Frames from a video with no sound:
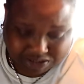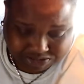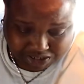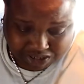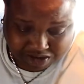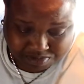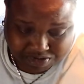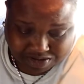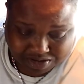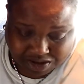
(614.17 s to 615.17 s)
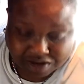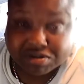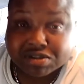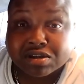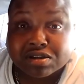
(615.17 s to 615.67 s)
I said, Abby, I
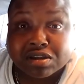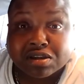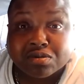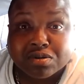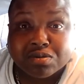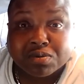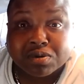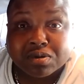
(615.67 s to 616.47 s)
was just in your room.